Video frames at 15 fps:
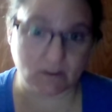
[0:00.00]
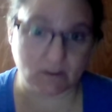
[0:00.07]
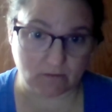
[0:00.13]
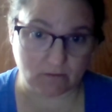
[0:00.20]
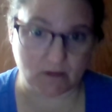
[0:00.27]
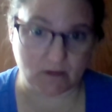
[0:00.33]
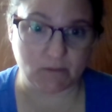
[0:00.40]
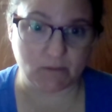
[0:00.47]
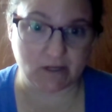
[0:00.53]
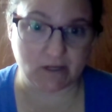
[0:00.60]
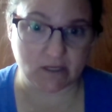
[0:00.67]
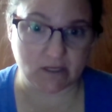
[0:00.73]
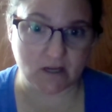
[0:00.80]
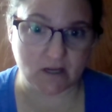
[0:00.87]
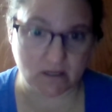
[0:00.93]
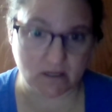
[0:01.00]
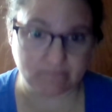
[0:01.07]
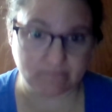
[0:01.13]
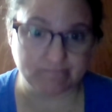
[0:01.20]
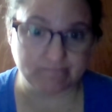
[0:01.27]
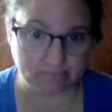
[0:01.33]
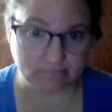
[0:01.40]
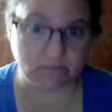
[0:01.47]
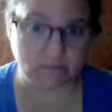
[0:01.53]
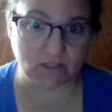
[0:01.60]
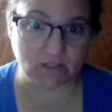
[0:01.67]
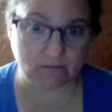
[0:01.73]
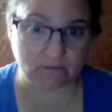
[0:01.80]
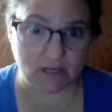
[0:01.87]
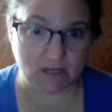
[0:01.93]
Grandma got
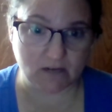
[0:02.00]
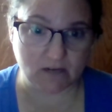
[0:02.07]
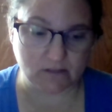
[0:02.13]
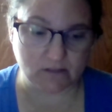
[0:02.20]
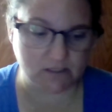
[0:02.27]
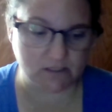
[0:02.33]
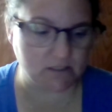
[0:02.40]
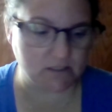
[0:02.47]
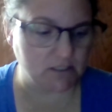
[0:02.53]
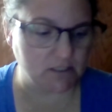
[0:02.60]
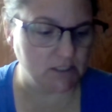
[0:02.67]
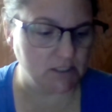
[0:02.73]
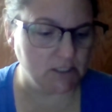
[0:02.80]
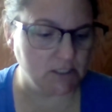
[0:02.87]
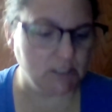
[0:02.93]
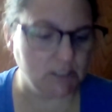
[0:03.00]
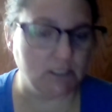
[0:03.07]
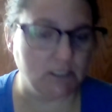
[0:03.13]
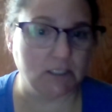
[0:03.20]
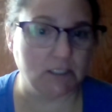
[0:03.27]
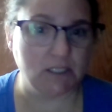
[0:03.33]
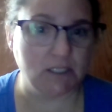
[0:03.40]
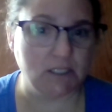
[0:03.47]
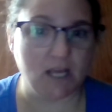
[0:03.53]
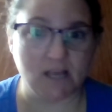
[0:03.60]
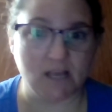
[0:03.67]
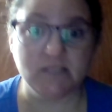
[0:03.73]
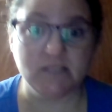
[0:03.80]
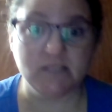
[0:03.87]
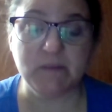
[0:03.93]
the virus. It
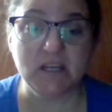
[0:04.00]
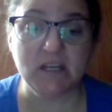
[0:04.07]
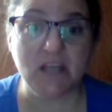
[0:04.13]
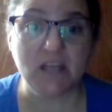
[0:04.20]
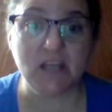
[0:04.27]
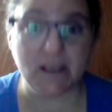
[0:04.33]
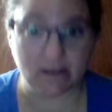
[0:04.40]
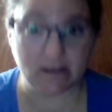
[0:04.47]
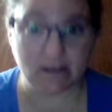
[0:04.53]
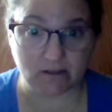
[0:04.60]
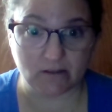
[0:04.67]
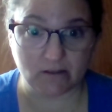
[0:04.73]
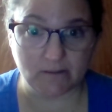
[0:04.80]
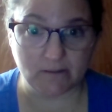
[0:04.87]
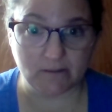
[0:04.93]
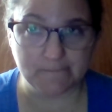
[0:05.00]
has been hell.